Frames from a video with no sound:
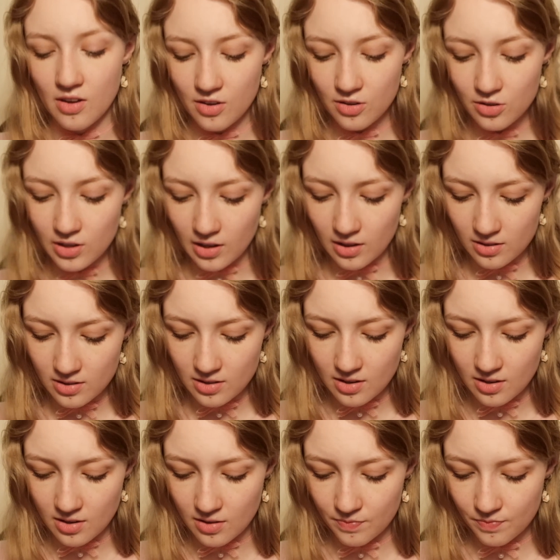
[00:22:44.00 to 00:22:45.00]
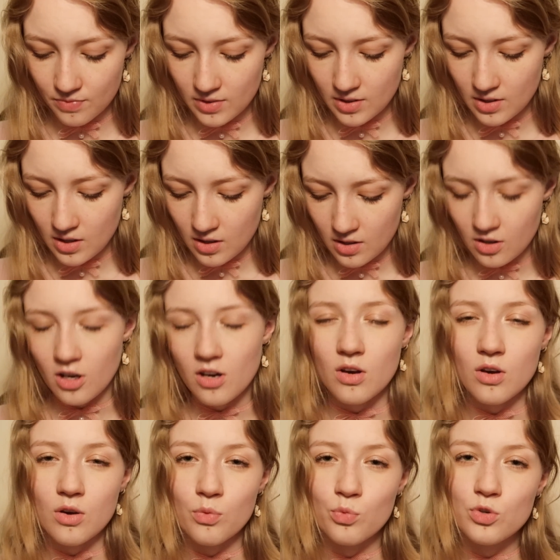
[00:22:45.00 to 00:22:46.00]
Okay, yeah.
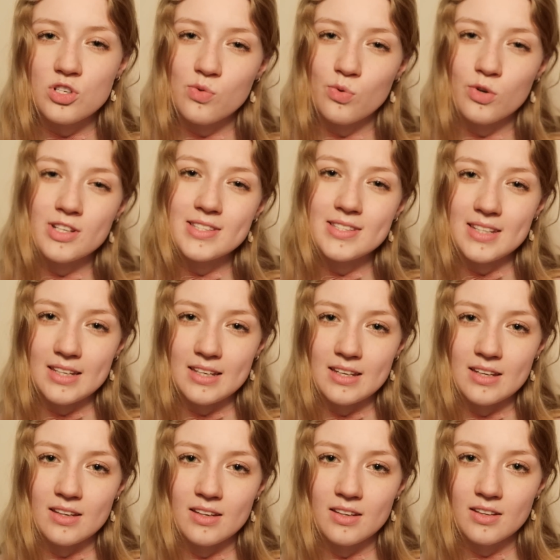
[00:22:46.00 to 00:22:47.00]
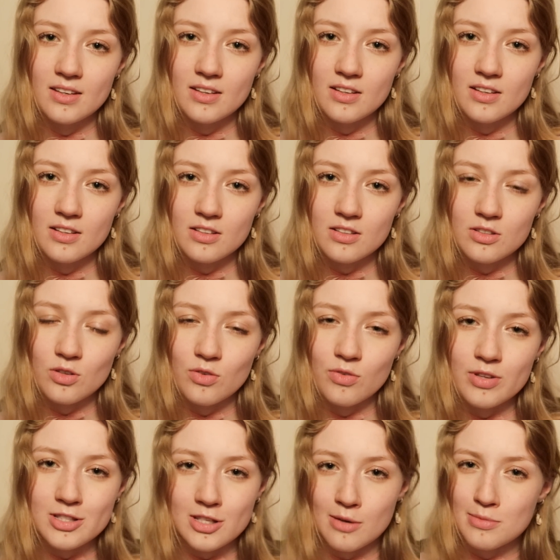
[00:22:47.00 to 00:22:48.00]
Would you want to see sort of
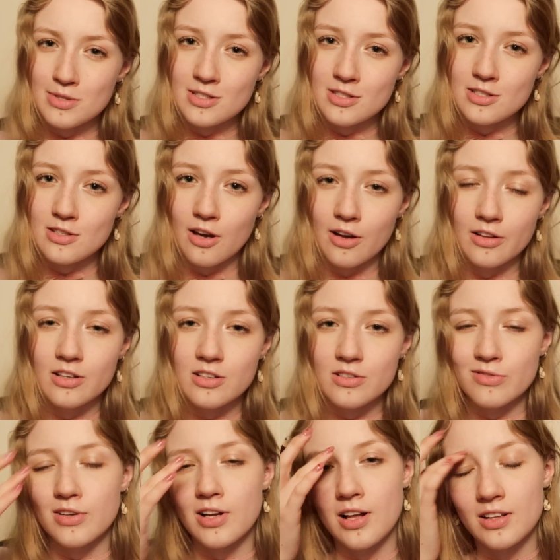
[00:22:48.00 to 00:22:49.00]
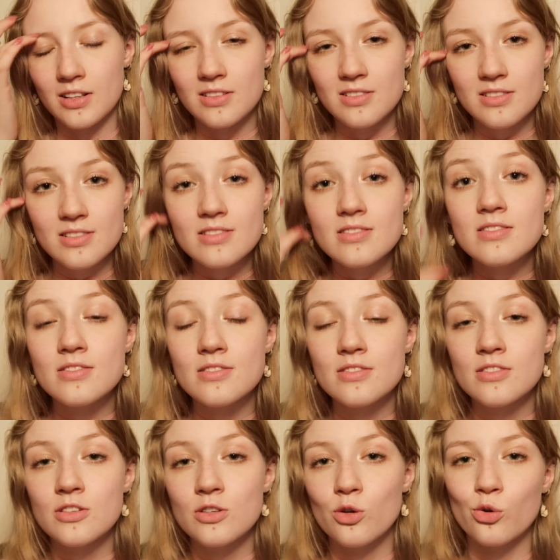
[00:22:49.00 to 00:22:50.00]
the same style in different colours?
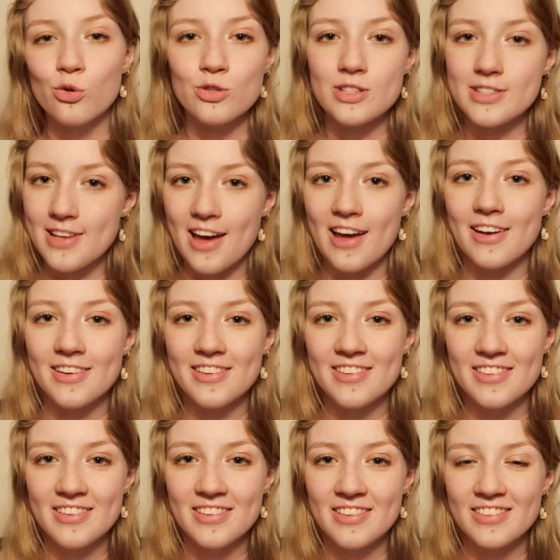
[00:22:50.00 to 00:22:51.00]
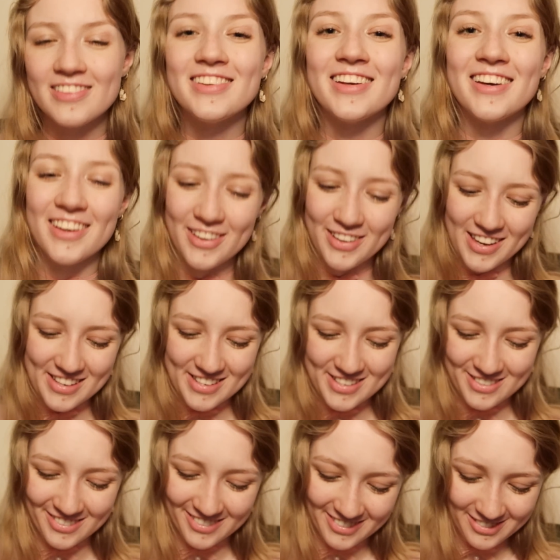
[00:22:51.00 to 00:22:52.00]
Or is that... Yeah, okay,
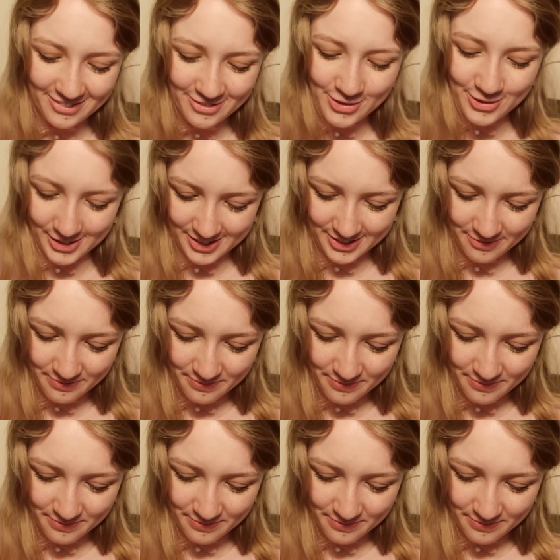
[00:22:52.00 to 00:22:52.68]
sure, of course.